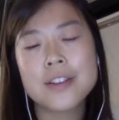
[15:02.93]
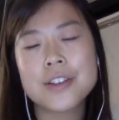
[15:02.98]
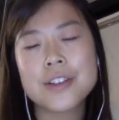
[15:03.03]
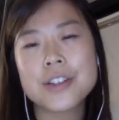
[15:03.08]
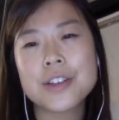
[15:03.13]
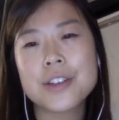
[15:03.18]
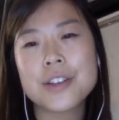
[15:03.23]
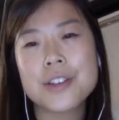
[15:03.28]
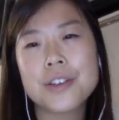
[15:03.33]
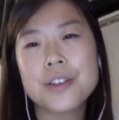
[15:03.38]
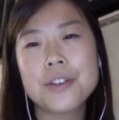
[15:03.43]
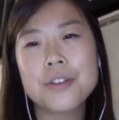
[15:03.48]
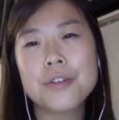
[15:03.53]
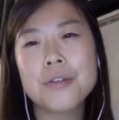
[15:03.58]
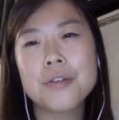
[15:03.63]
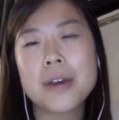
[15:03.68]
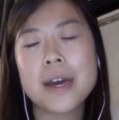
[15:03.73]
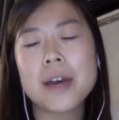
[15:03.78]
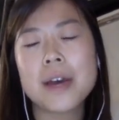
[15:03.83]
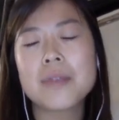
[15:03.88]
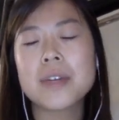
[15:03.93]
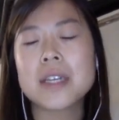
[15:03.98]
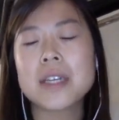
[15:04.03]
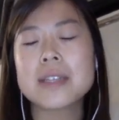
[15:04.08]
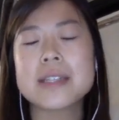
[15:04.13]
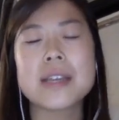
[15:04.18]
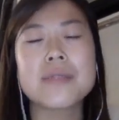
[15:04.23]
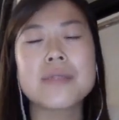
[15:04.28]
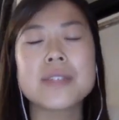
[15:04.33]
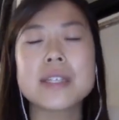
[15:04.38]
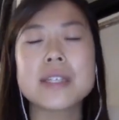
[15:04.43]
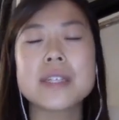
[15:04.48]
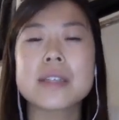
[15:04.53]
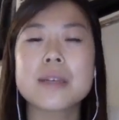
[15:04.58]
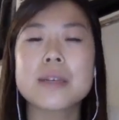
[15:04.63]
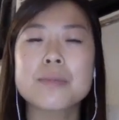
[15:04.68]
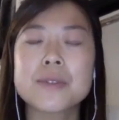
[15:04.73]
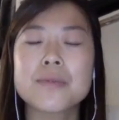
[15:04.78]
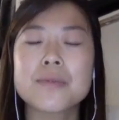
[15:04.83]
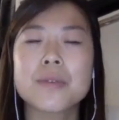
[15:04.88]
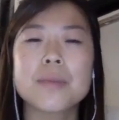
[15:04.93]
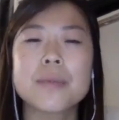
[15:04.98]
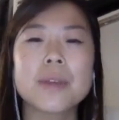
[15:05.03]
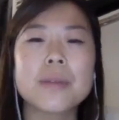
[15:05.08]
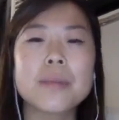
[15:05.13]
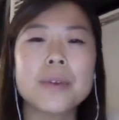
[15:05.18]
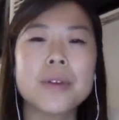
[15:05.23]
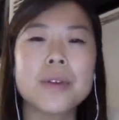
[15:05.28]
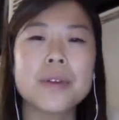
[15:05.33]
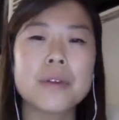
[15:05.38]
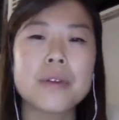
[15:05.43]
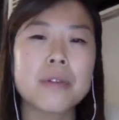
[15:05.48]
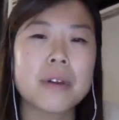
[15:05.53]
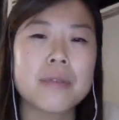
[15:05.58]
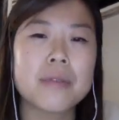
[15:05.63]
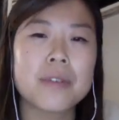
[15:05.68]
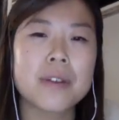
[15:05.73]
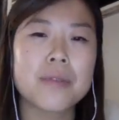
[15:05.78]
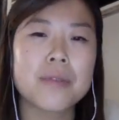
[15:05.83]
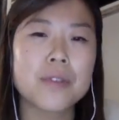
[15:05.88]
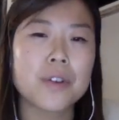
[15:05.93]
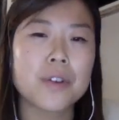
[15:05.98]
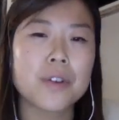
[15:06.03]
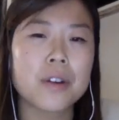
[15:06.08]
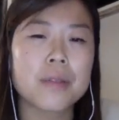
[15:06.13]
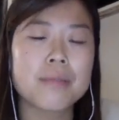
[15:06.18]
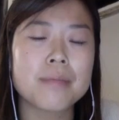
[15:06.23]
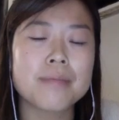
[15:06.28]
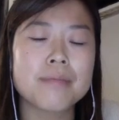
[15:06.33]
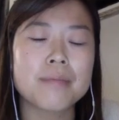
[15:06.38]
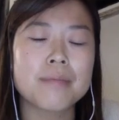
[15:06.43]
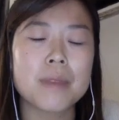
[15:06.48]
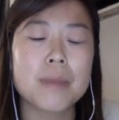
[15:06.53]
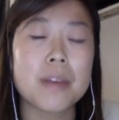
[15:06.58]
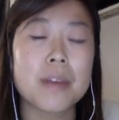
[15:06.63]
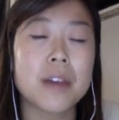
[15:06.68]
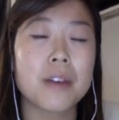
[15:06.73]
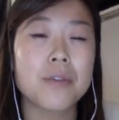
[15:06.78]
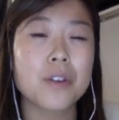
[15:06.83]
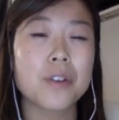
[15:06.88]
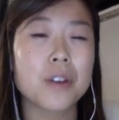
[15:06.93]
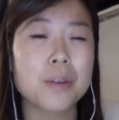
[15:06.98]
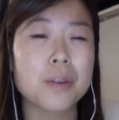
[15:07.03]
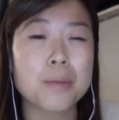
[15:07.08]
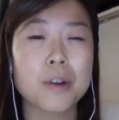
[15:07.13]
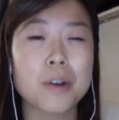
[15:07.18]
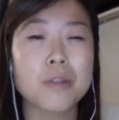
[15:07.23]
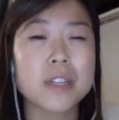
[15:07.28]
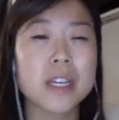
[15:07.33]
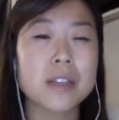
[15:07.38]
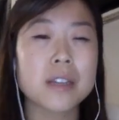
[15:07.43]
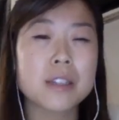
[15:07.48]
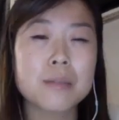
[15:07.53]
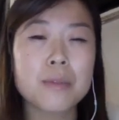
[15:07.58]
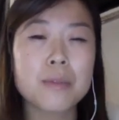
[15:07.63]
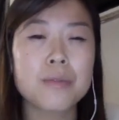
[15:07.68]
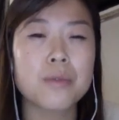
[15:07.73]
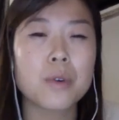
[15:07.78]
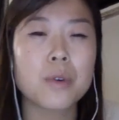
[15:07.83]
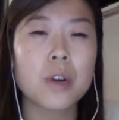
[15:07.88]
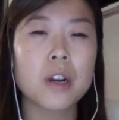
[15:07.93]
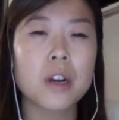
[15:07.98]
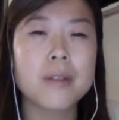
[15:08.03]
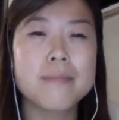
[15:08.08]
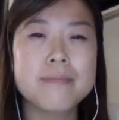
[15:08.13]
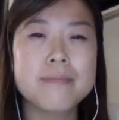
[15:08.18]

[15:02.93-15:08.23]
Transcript: Do you have any safety tips for people who have never maybe covered a protest before?